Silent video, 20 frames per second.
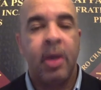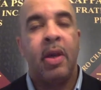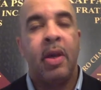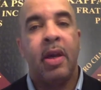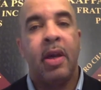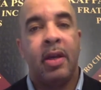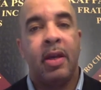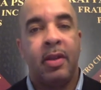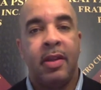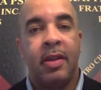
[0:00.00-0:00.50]

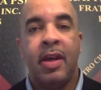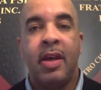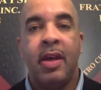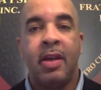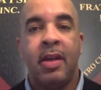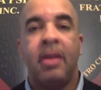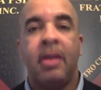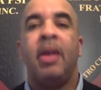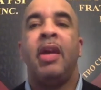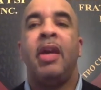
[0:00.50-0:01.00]
and
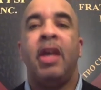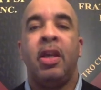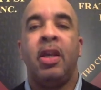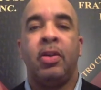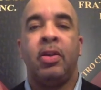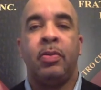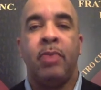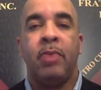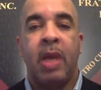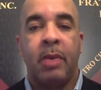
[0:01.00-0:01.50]
then
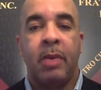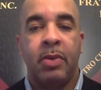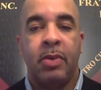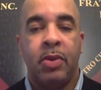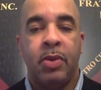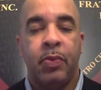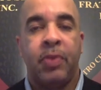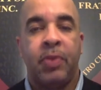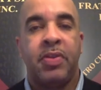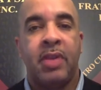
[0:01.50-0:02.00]
it'll be able to
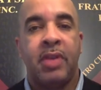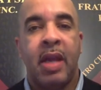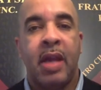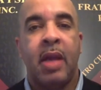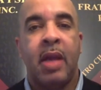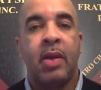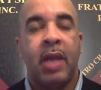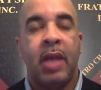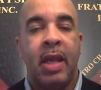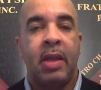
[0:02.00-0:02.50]

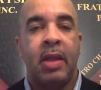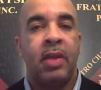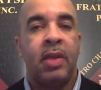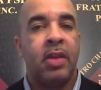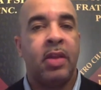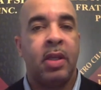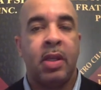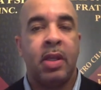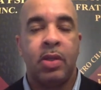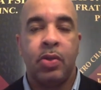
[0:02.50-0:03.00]
withstand
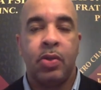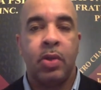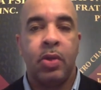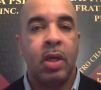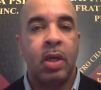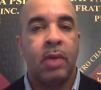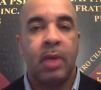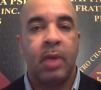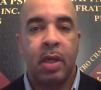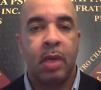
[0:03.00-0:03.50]
anything
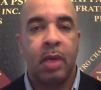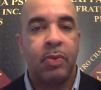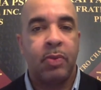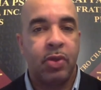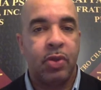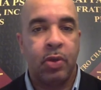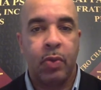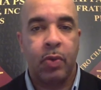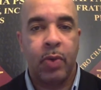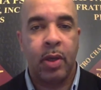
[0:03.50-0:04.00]
that comes
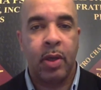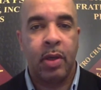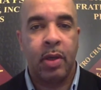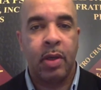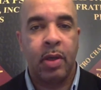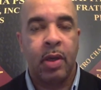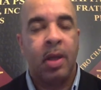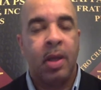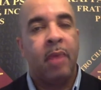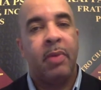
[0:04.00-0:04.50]
your way.
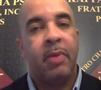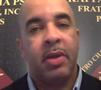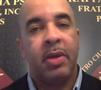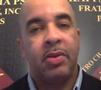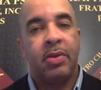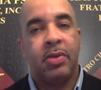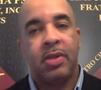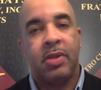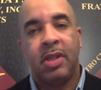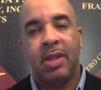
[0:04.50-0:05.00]
Because
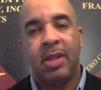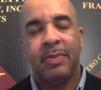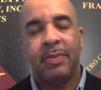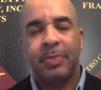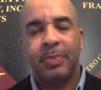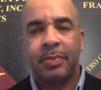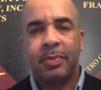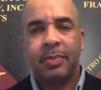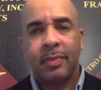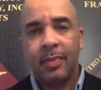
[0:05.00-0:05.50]
you see,
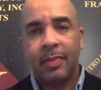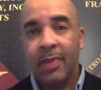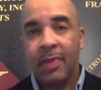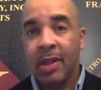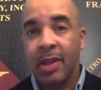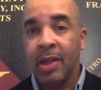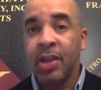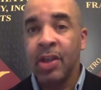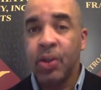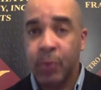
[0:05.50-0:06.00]

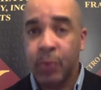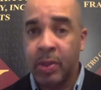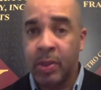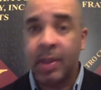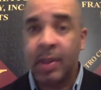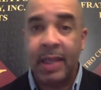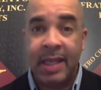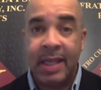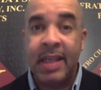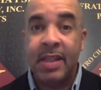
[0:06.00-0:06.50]
it's
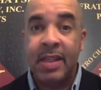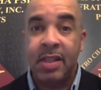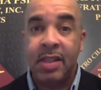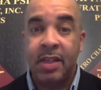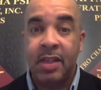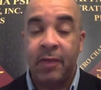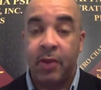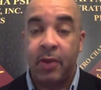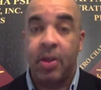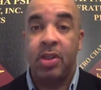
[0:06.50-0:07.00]
real easy
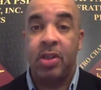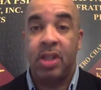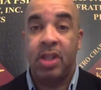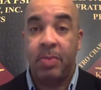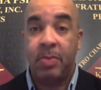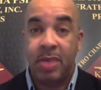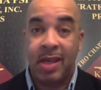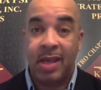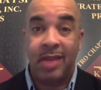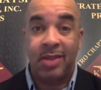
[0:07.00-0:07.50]
for your
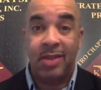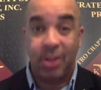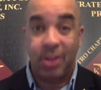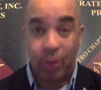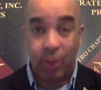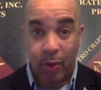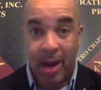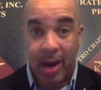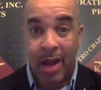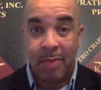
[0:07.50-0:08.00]
GPA to
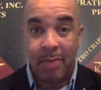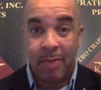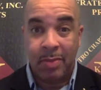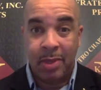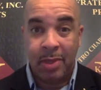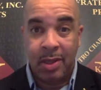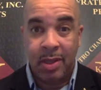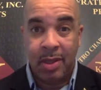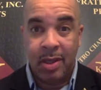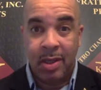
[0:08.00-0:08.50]
drop,
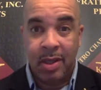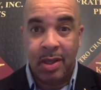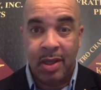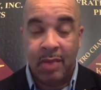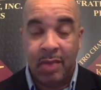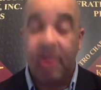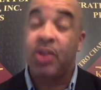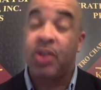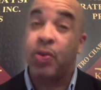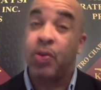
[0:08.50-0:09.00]

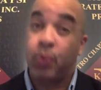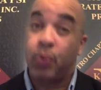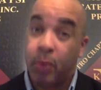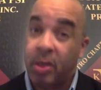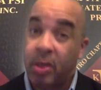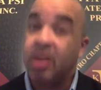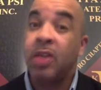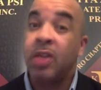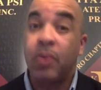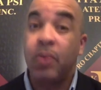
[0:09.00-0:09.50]
and it's
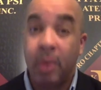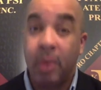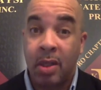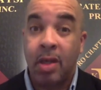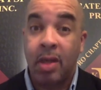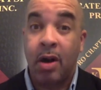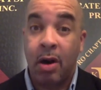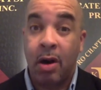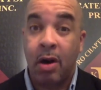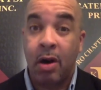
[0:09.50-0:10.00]
really, really
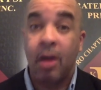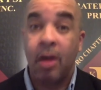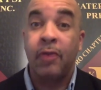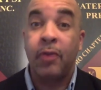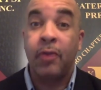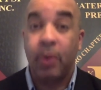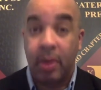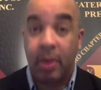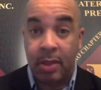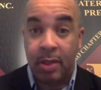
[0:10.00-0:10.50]
hard
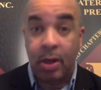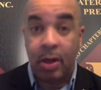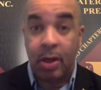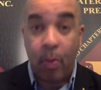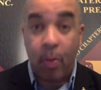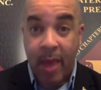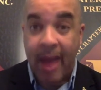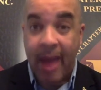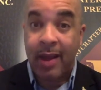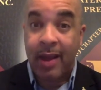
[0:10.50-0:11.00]
for it to go
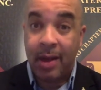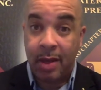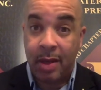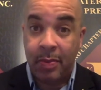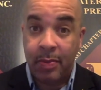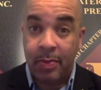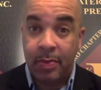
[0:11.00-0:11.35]
back up.